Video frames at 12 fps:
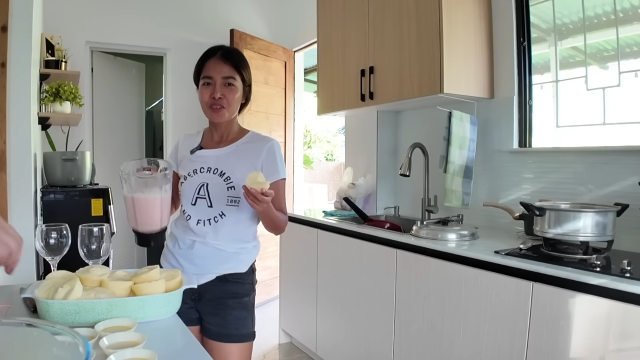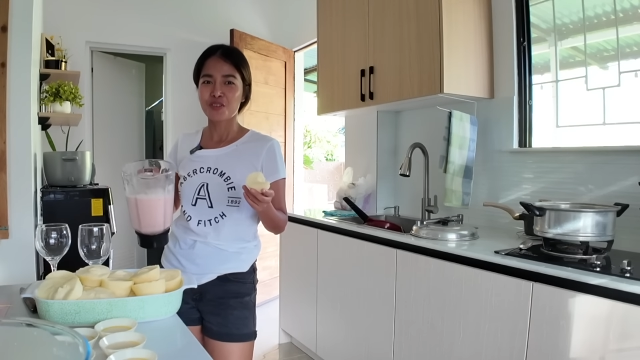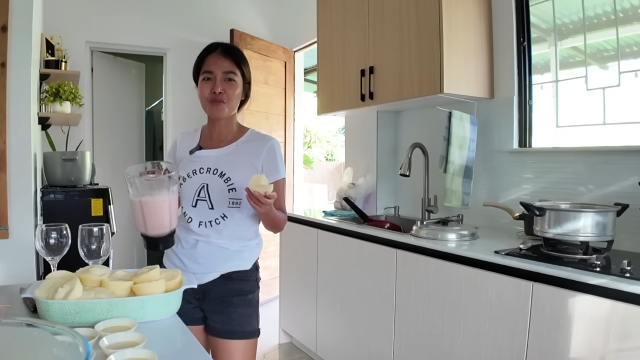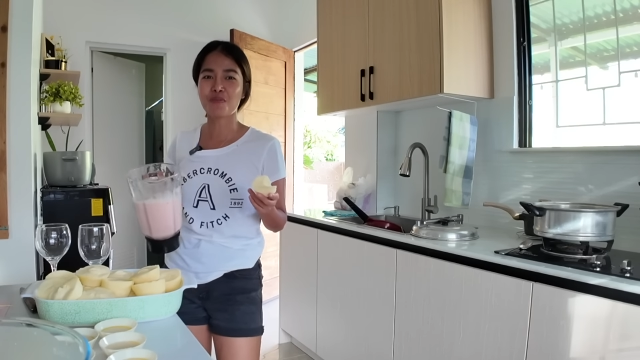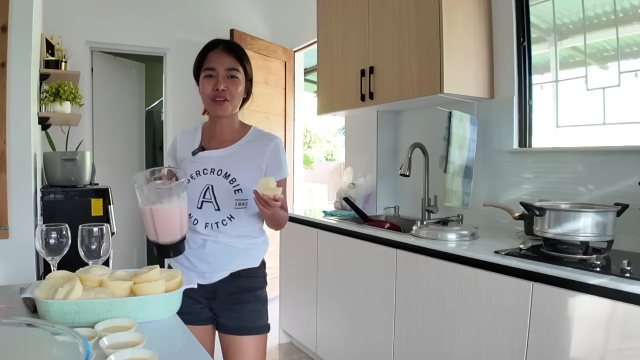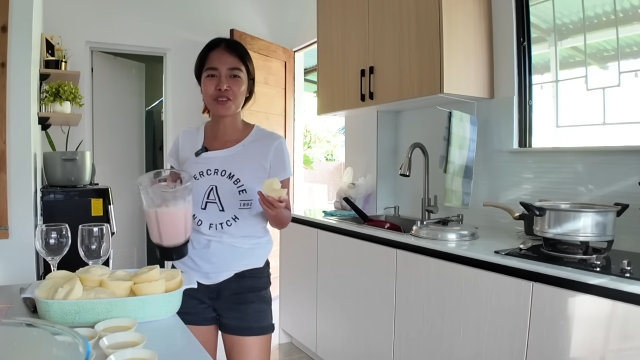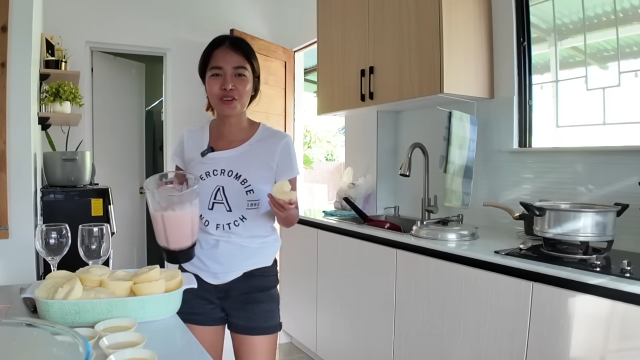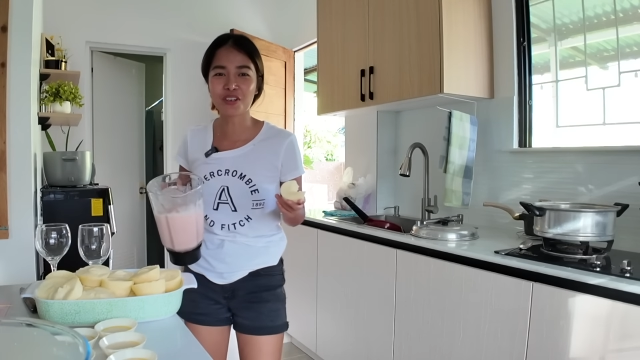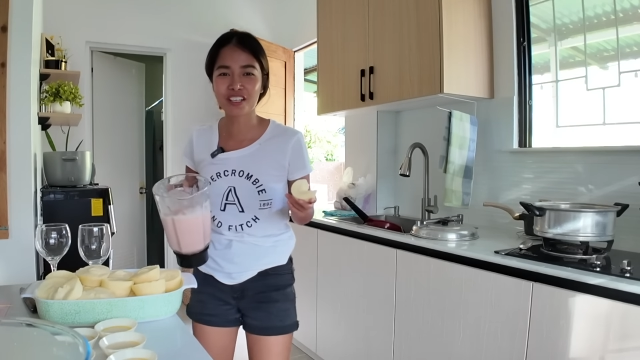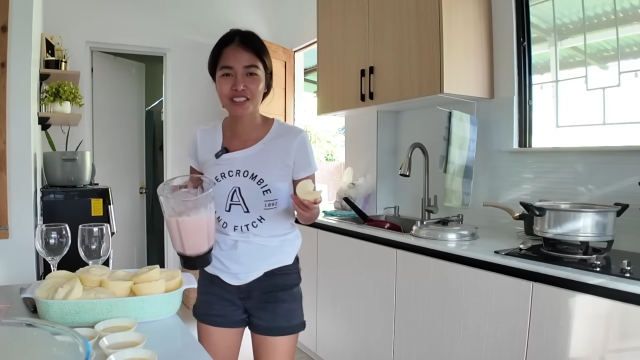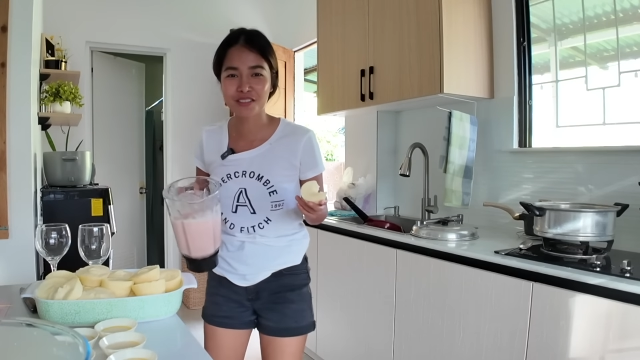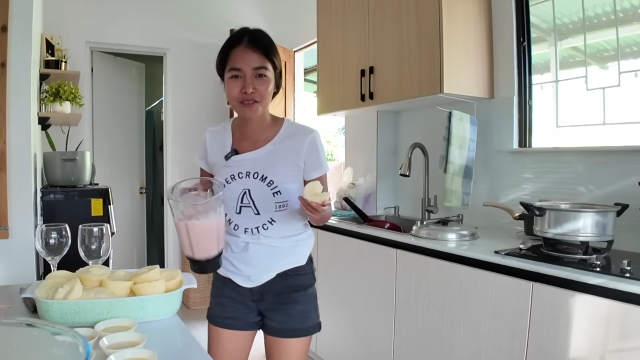So my
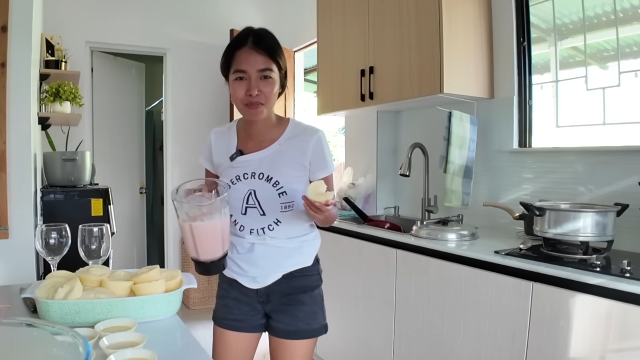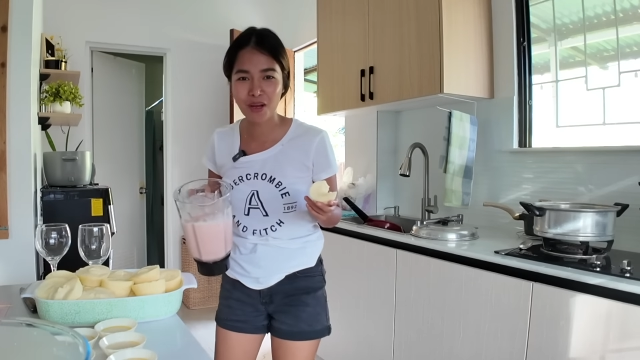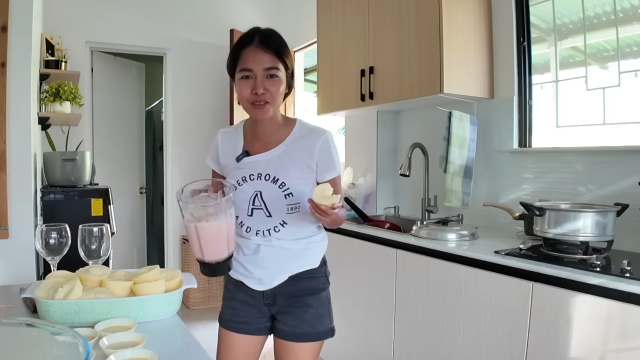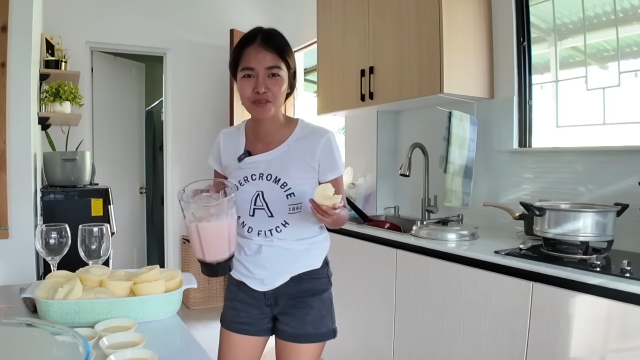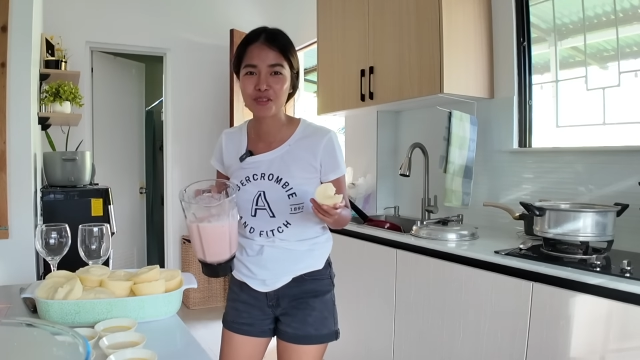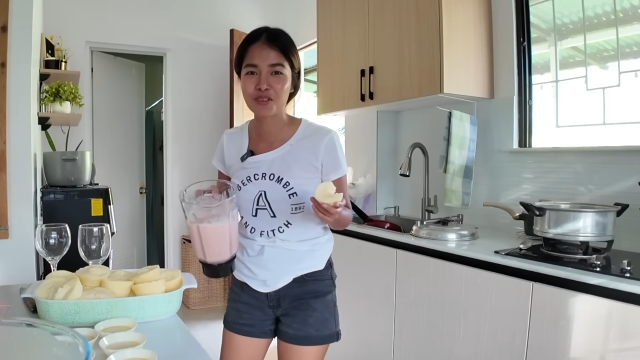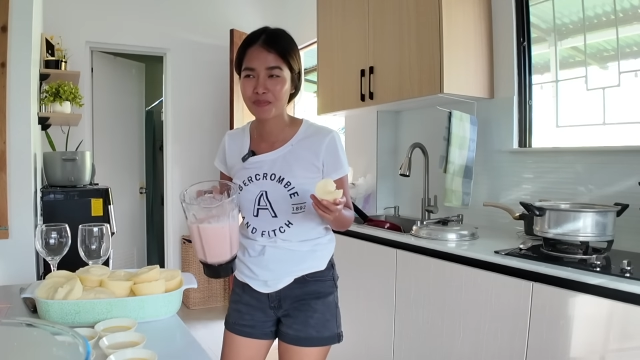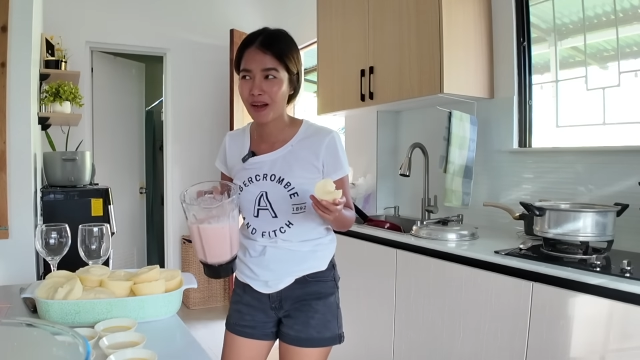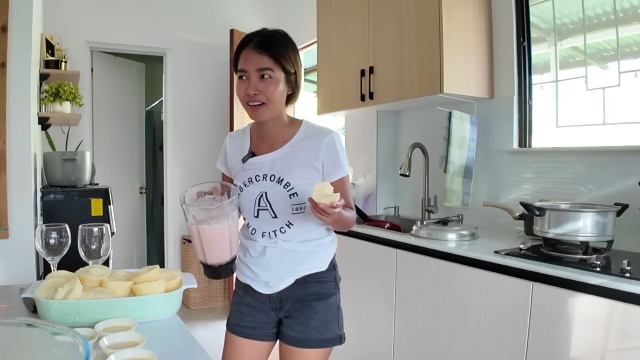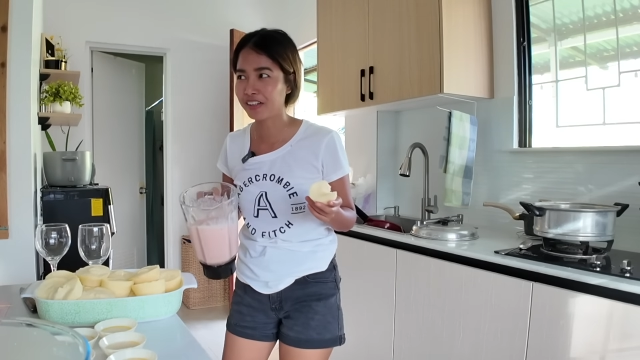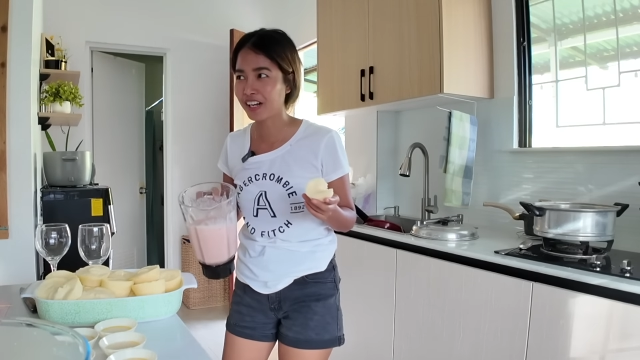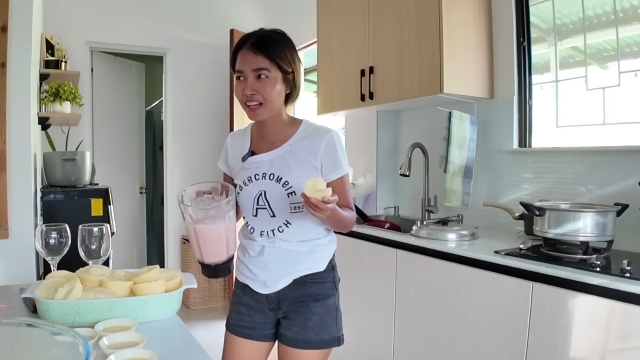yogurt is about to
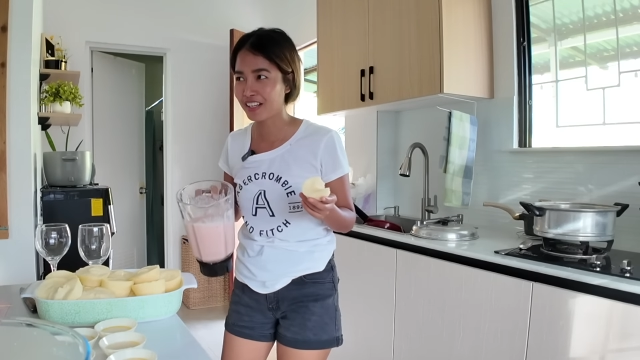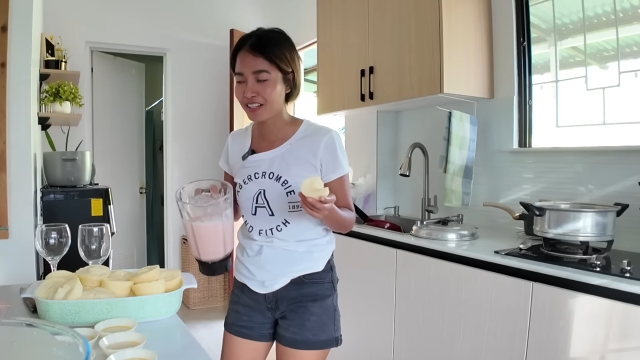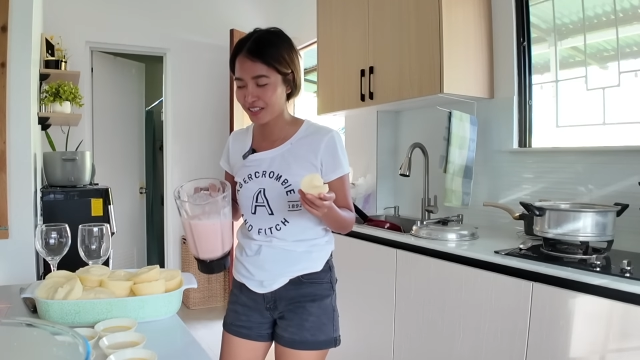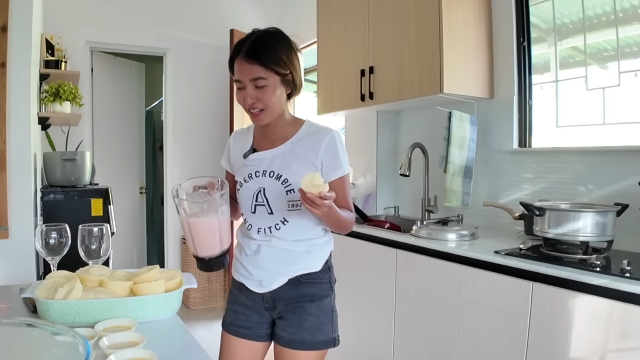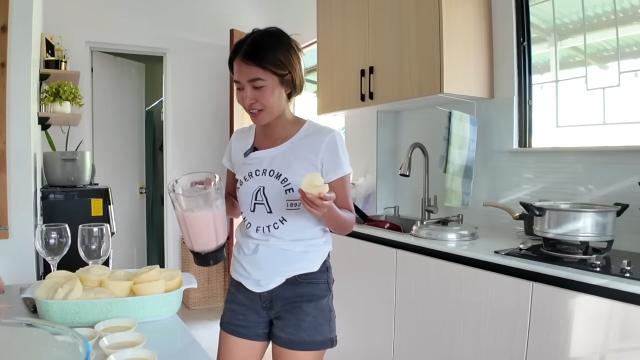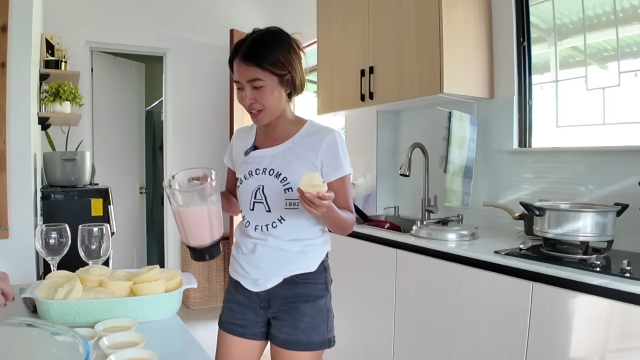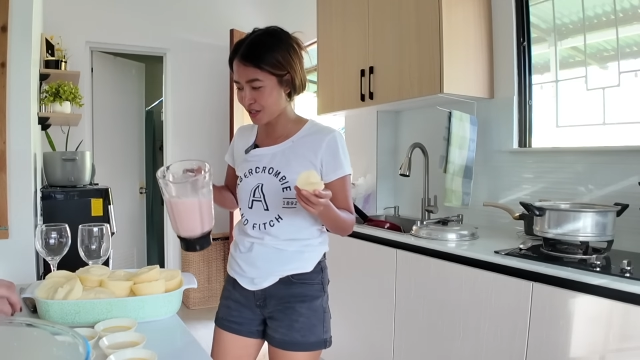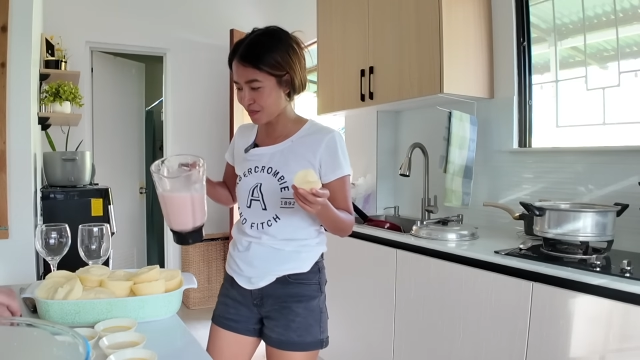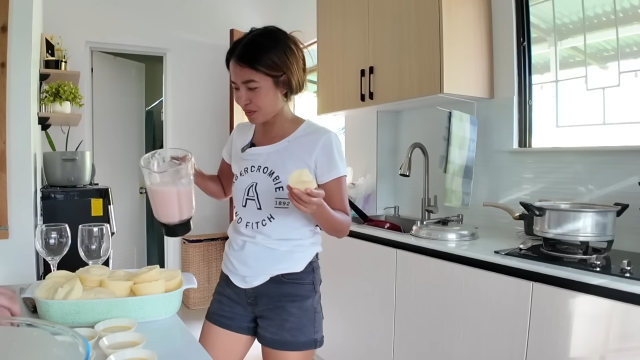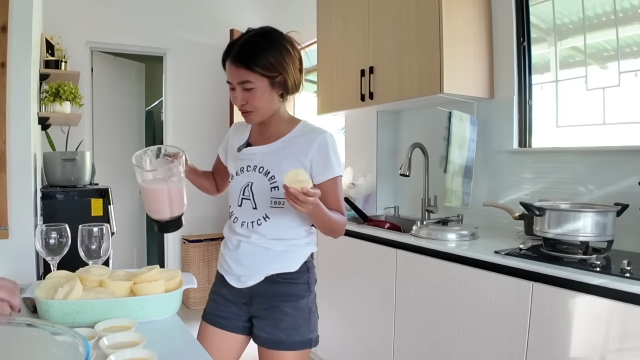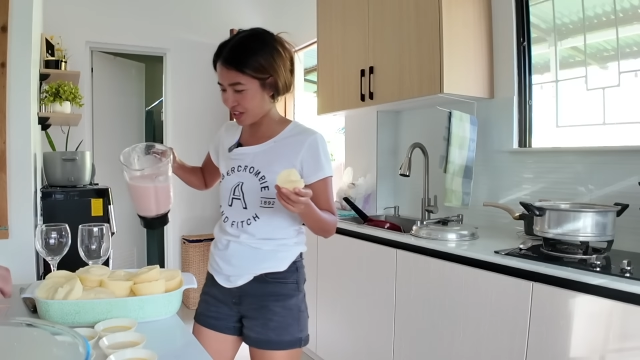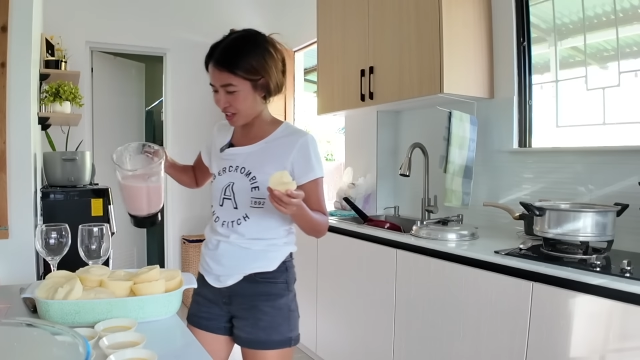expire. Leia said, let's
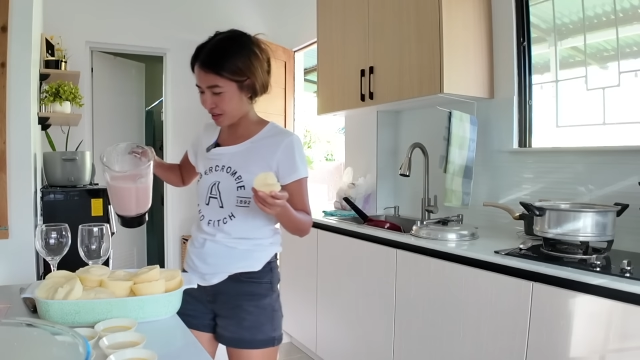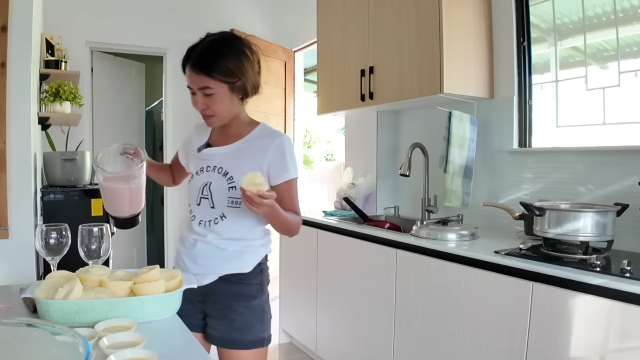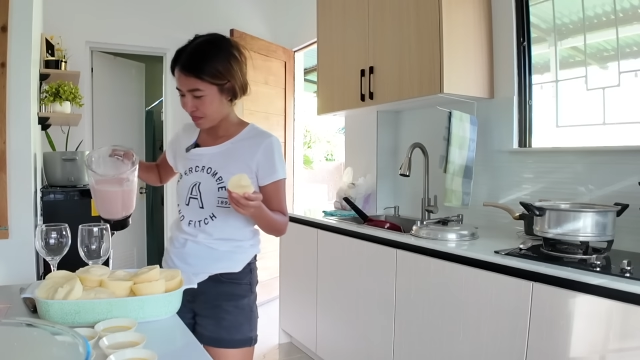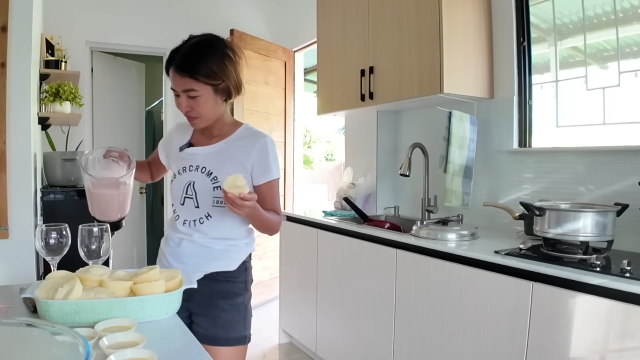put it.